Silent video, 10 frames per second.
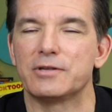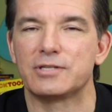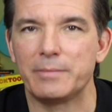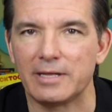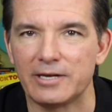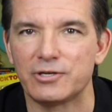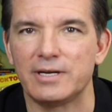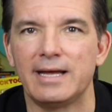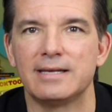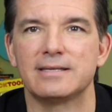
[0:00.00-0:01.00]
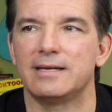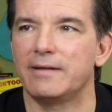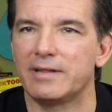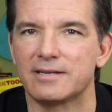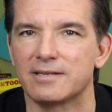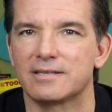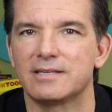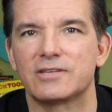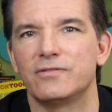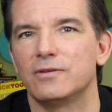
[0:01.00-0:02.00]
the simulation ends, and everything's
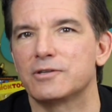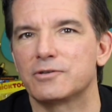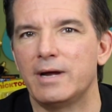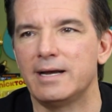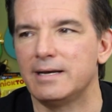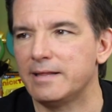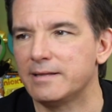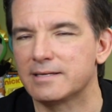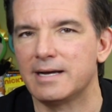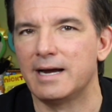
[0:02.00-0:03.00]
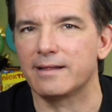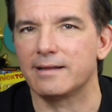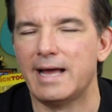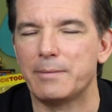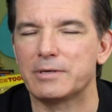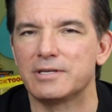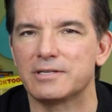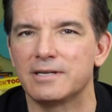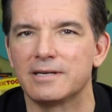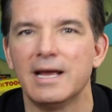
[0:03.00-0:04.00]
successful. It's great. Nathan's kind of the lab
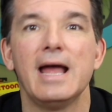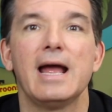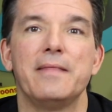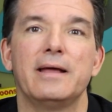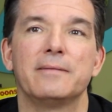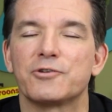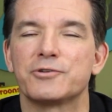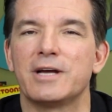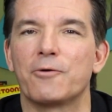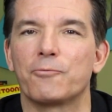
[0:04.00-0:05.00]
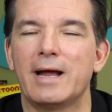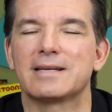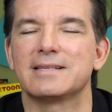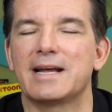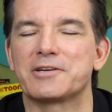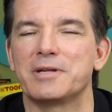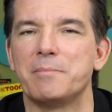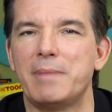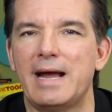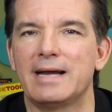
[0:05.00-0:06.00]
assistant. And then it turns out Rex is actually a
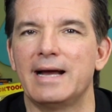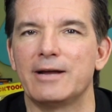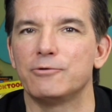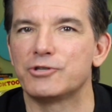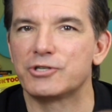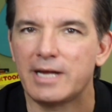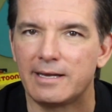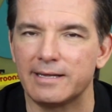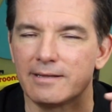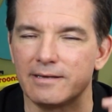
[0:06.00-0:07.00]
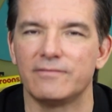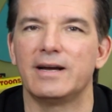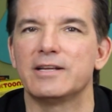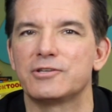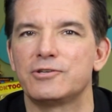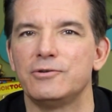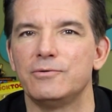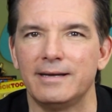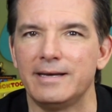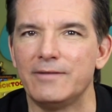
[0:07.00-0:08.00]
bad guy who's selling the device
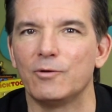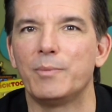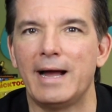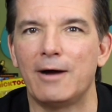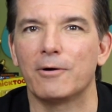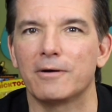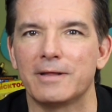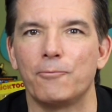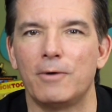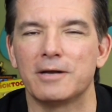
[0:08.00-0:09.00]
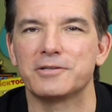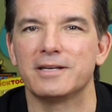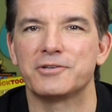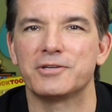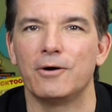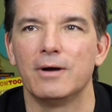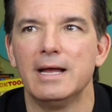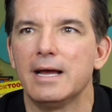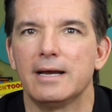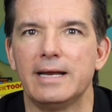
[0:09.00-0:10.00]
to an evil power that wants it. And so
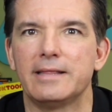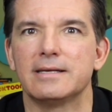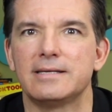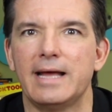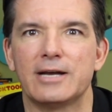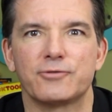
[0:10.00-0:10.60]
Nathan's dad